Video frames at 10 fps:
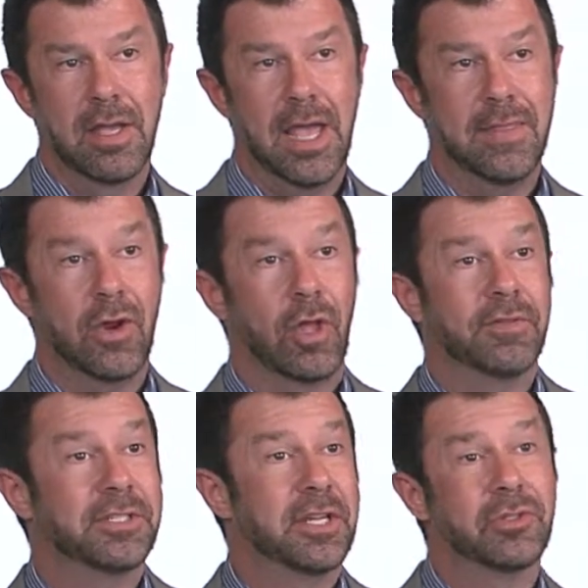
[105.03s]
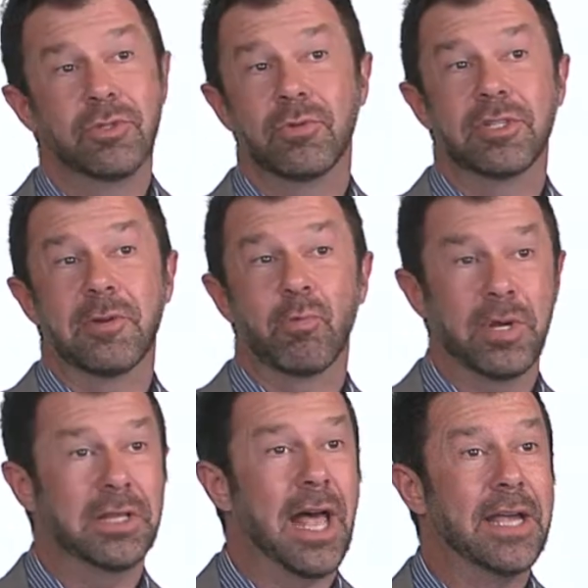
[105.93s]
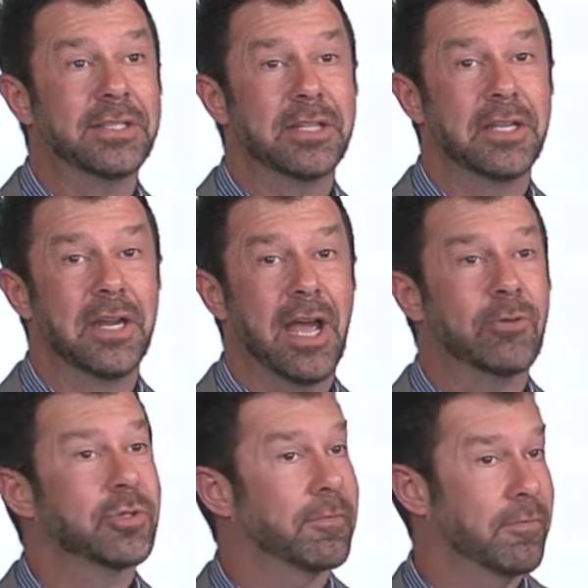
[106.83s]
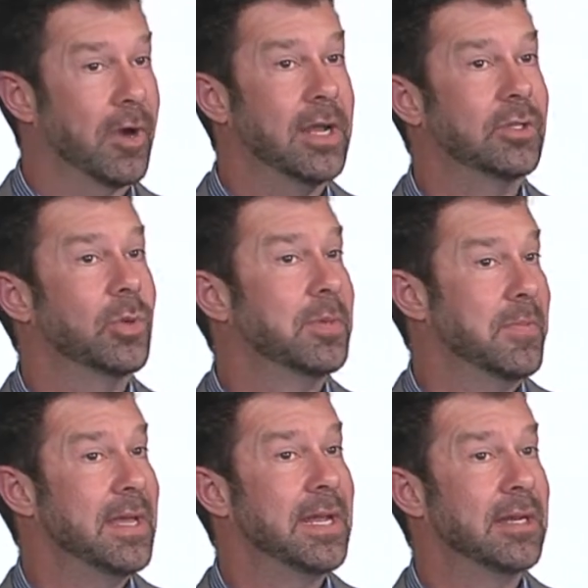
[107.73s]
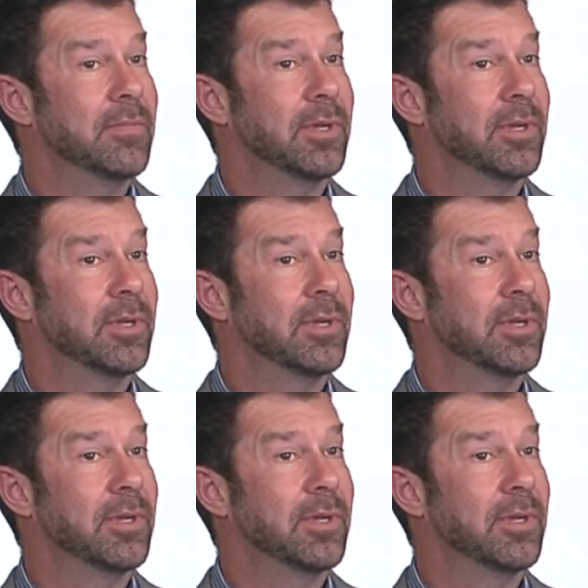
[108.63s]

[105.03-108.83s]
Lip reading: And then all of a sudden, as soon as I realized it, I was afraid to admit it,